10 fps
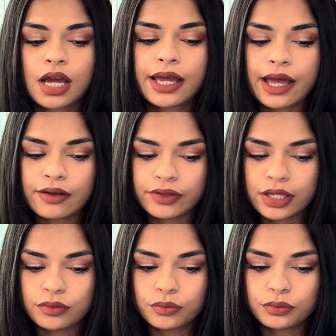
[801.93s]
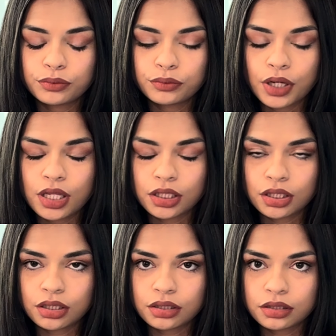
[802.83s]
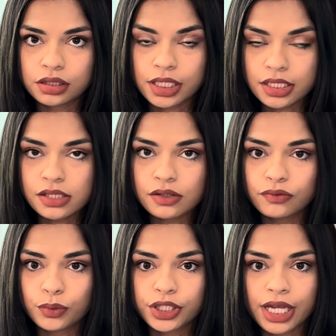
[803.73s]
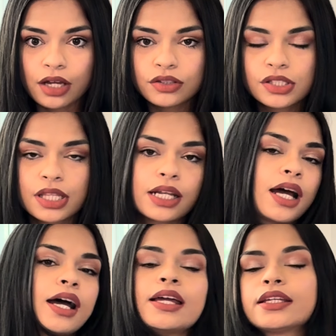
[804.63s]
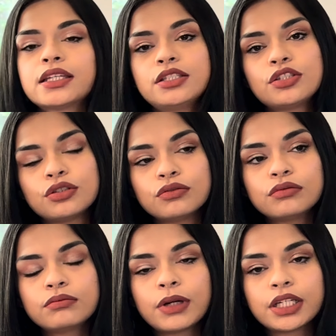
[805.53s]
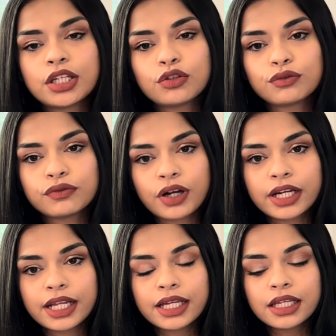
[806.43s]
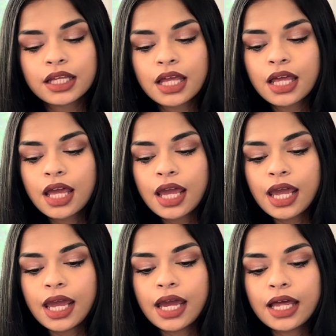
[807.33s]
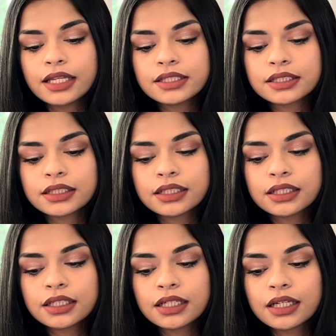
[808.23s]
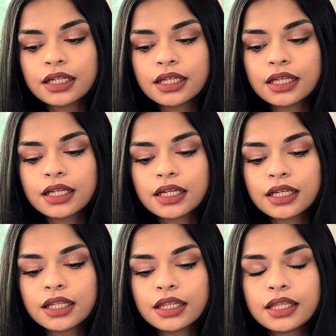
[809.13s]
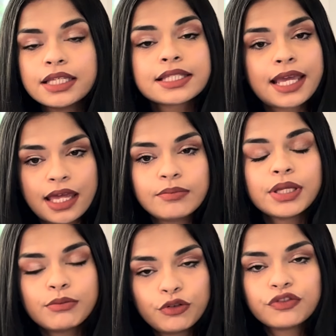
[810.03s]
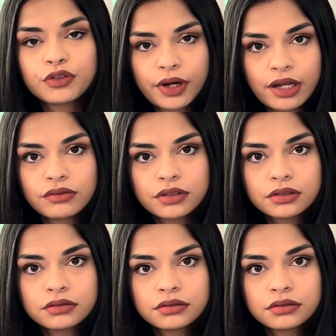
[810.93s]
a list of workouts that I can do Monday through Friday, and these can be moved around.